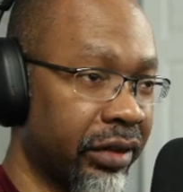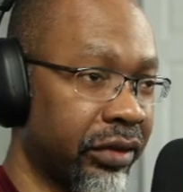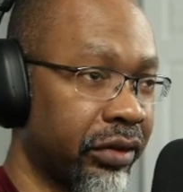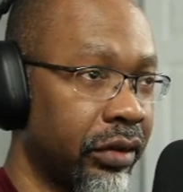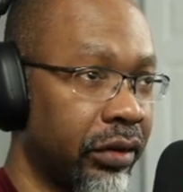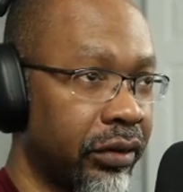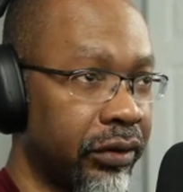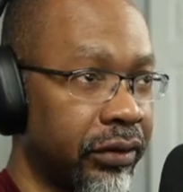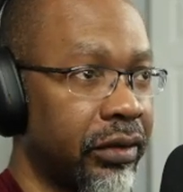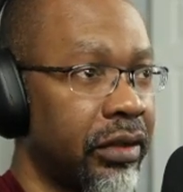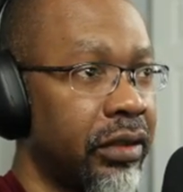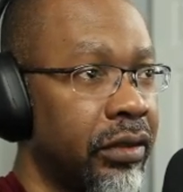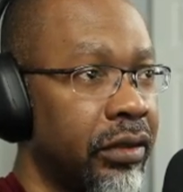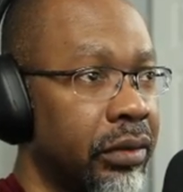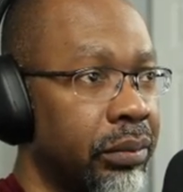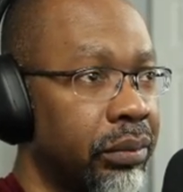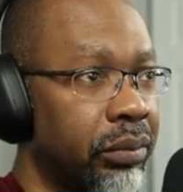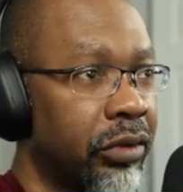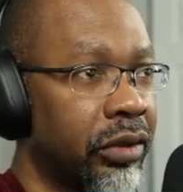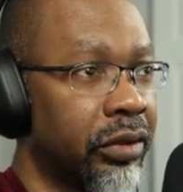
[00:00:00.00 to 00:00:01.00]
see
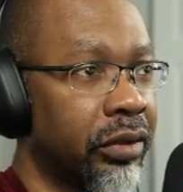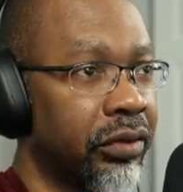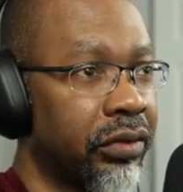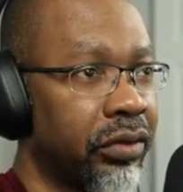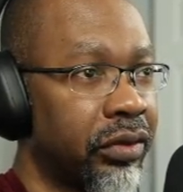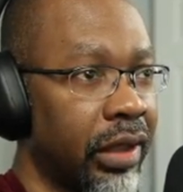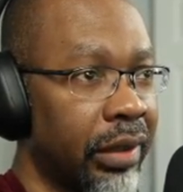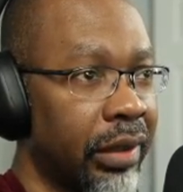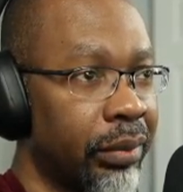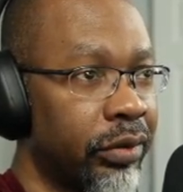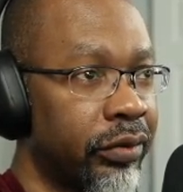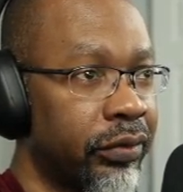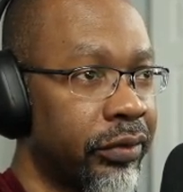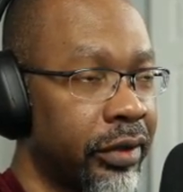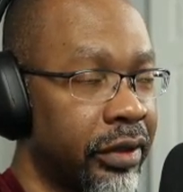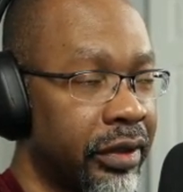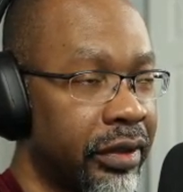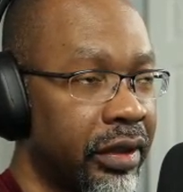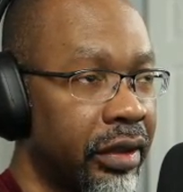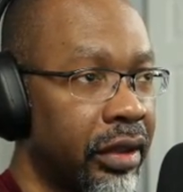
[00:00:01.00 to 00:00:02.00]
them on
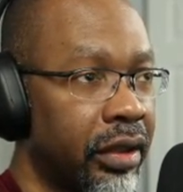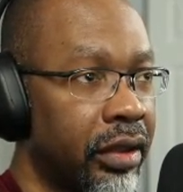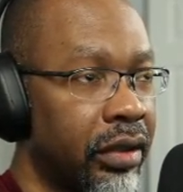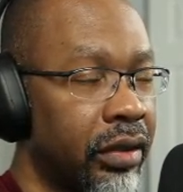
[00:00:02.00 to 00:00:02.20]
Shopify.